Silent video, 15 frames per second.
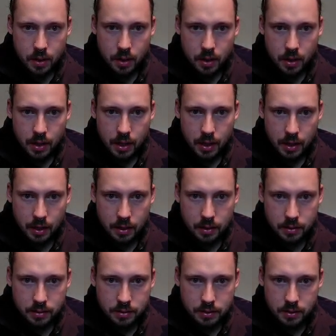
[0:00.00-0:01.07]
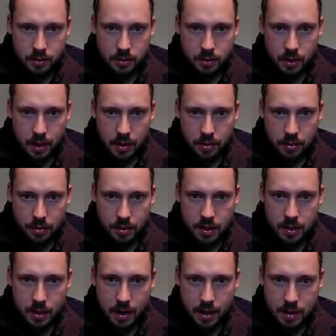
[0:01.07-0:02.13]
and I
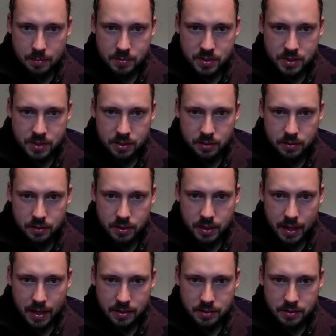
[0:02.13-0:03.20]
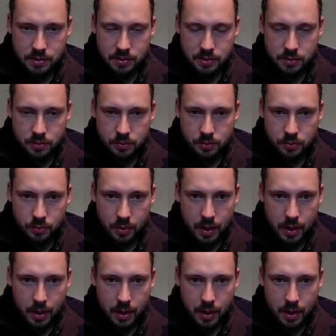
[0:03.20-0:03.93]
think I am still yet to